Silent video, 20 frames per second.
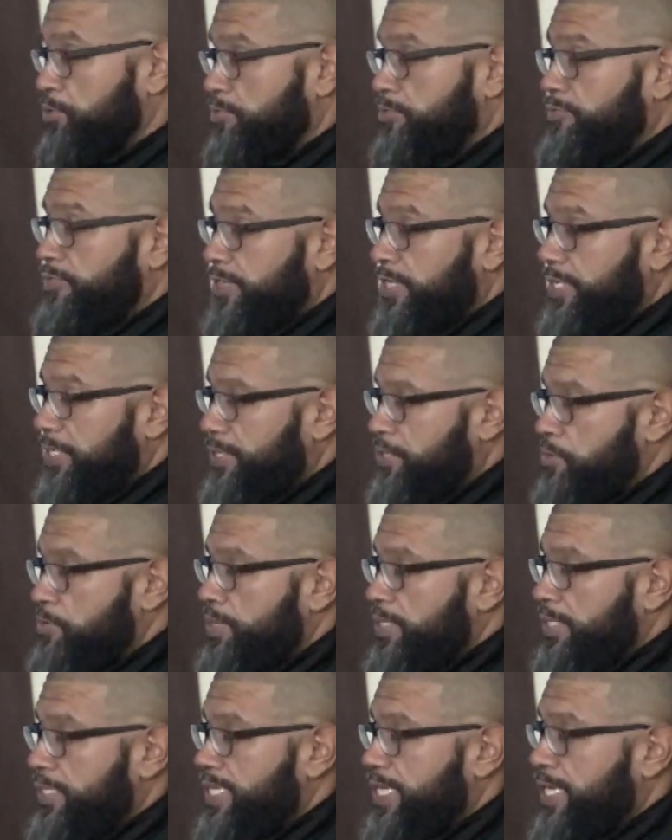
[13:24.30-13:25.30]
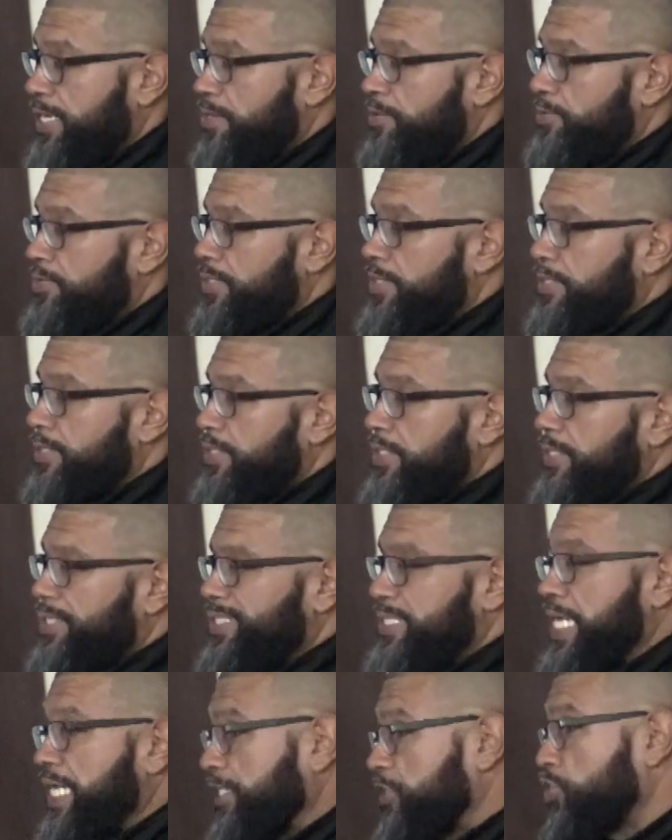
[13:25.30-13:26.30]
do feel it going down.
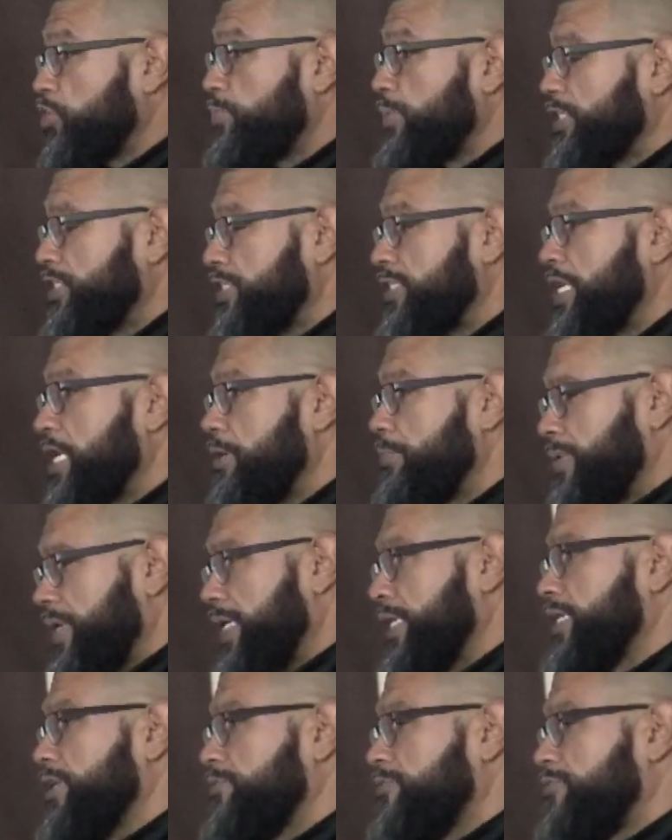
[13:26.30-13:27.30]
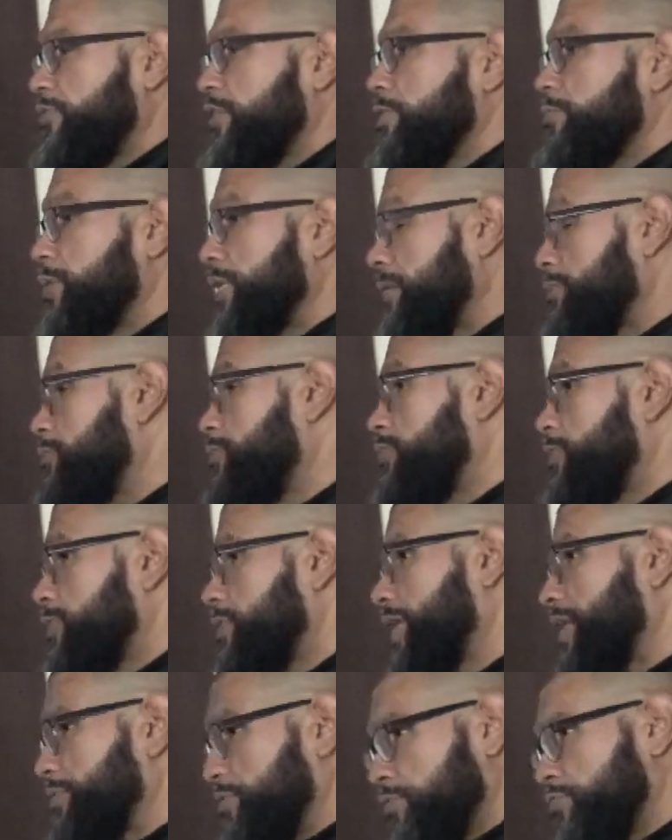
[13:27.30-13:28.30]
Not so much now, but I can feel when I'm
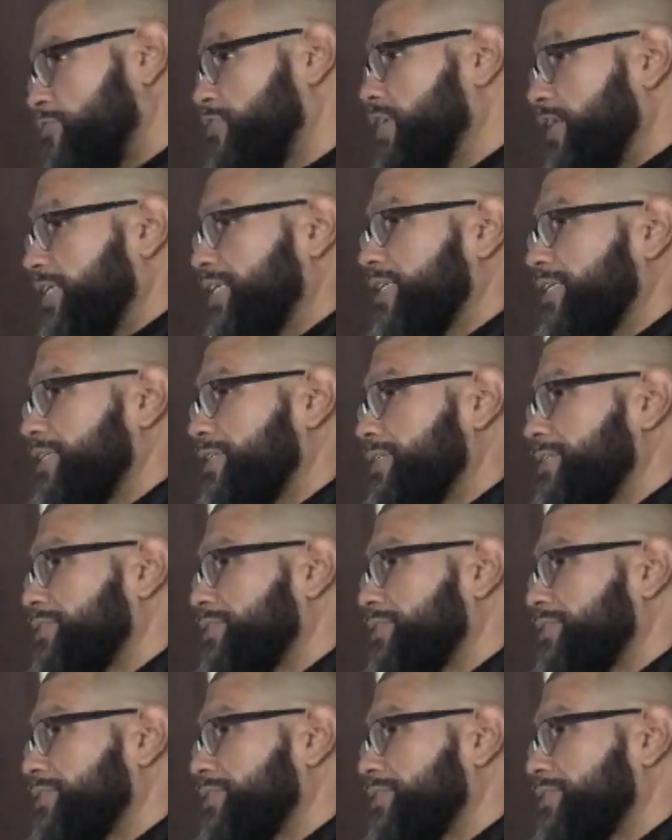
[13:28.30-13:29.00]
full. Like you feel it.